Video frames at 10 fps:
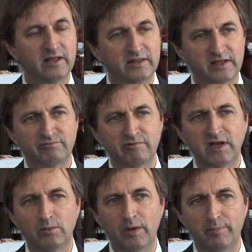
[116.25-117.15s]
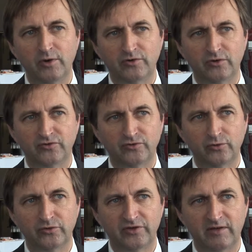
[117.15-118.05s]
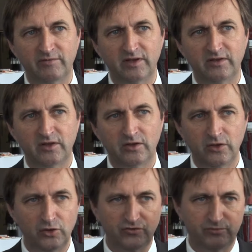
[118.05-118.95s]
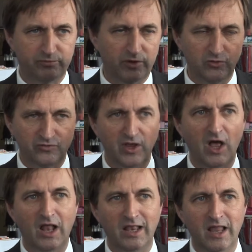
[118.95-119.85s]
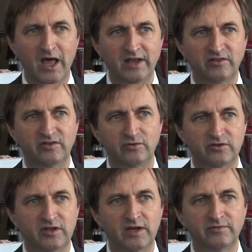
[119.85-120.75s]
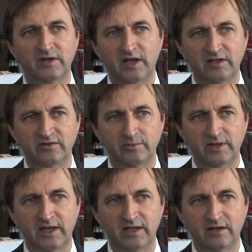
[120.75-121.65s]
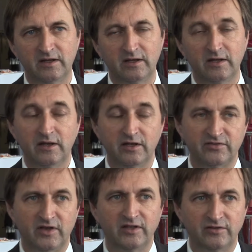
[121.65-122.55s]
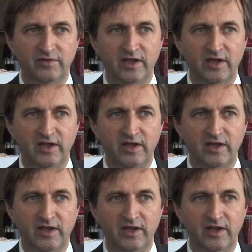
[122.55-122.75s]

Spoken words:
That's really where Botox scores heavily. And those lines, those laughter lines that we get are signs of